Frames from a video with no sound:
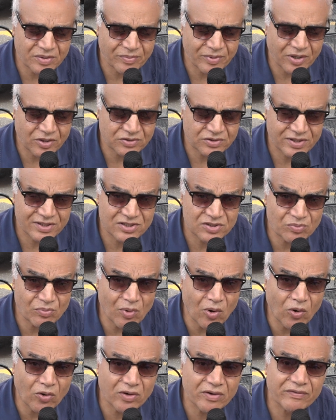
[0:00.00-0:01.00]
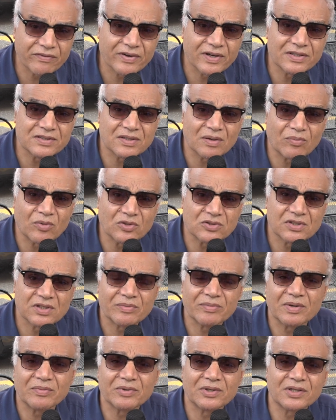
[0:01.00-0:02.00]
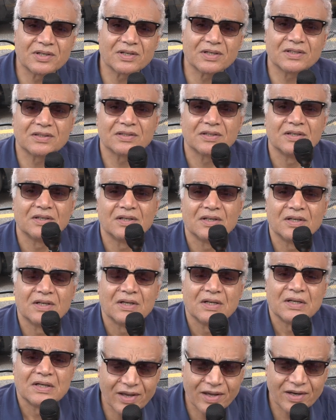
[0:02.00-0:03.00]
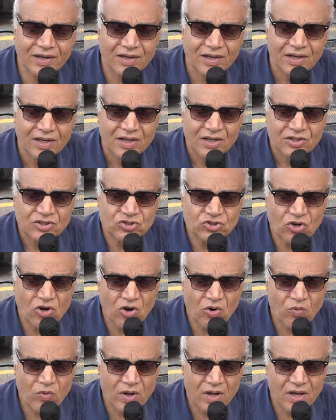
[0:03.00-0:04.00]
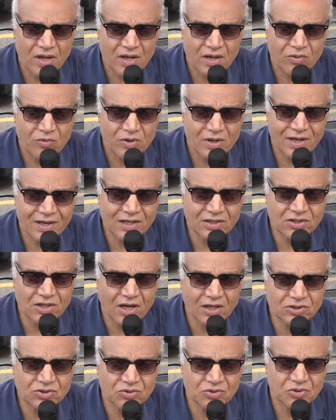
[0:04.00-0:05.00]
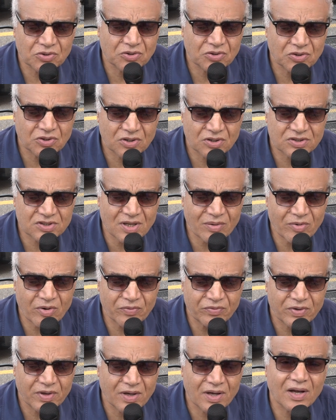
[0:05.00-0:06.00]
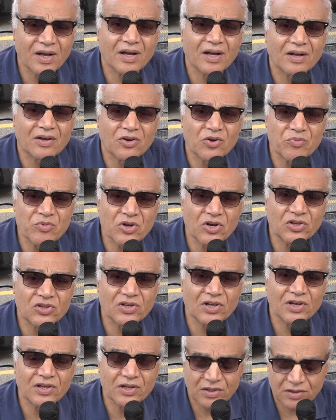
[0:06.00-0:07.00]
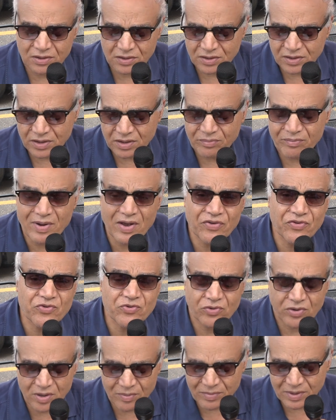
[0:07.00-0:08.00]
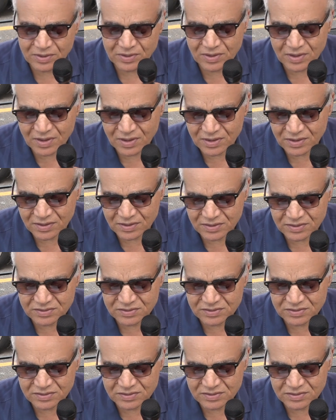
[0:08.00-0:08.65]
about his motive as a Muslim American. And so we're going to talk to some of the community leader here, Mathew Ramadan.